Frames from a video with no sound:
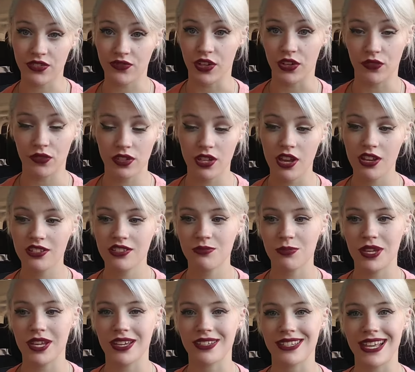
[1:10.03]
fearful dogs,
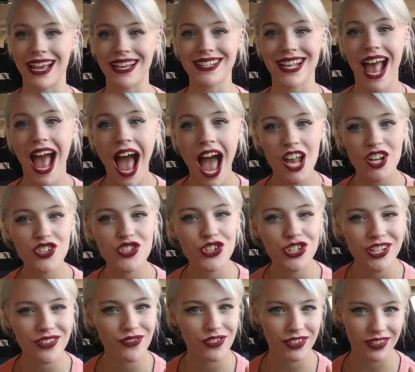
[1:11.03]
because it has 100
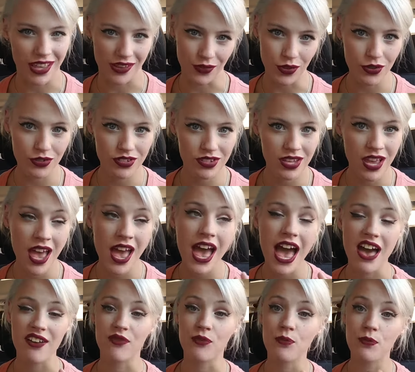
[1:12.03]
different levels
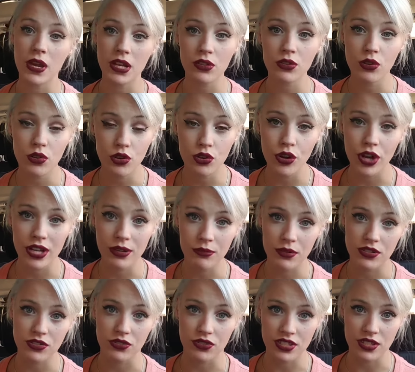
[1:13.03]
of medical grade
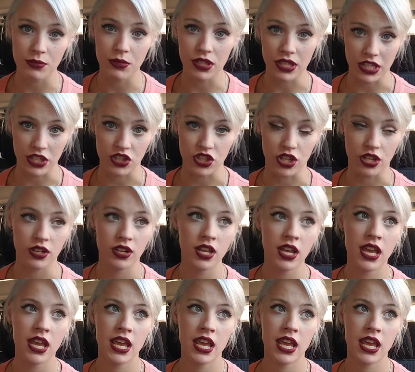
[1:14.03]
muscle stimulation.